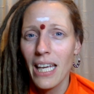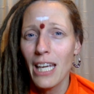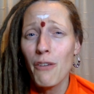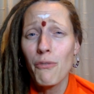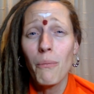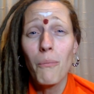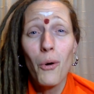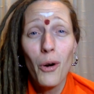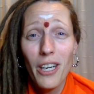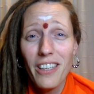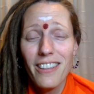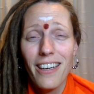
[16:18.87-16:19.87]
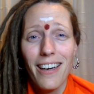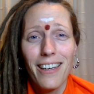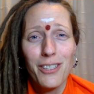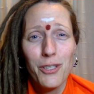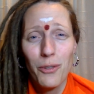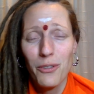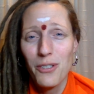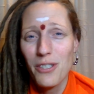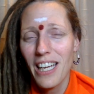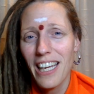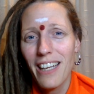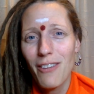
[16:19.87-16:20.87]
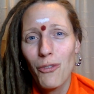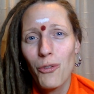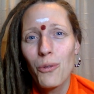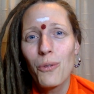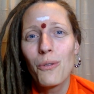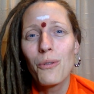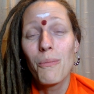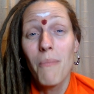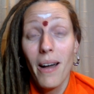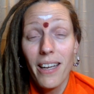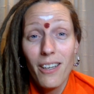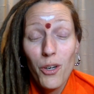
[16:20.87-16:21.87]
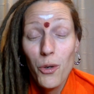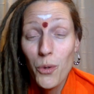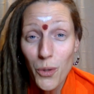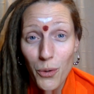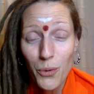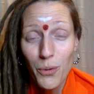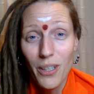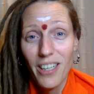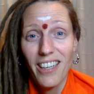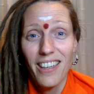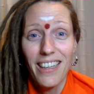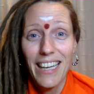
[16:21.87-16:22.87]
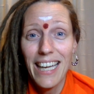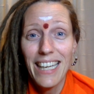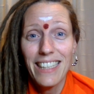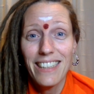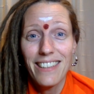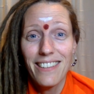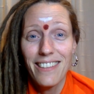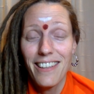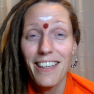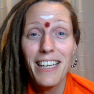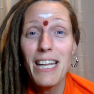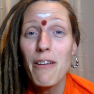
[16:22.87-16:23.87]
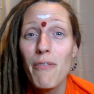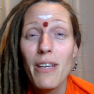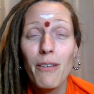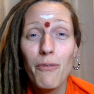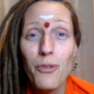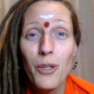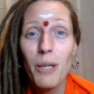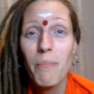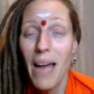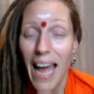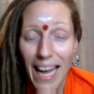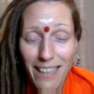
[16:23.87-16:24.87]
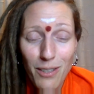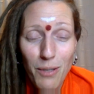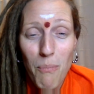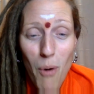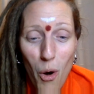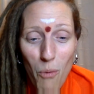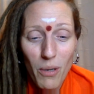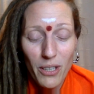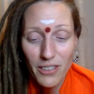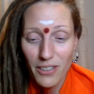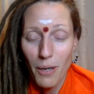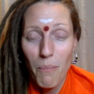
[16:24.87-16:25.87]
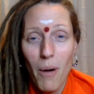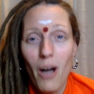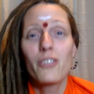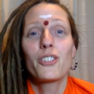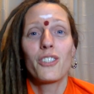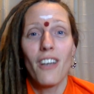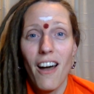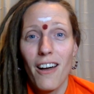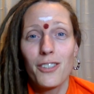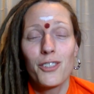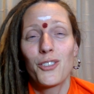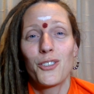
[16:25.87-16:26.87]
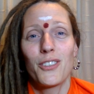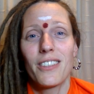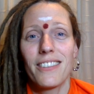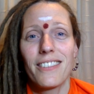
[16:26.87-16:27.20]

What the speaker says: even more, so to say, to my guru in living form at the moment amongst us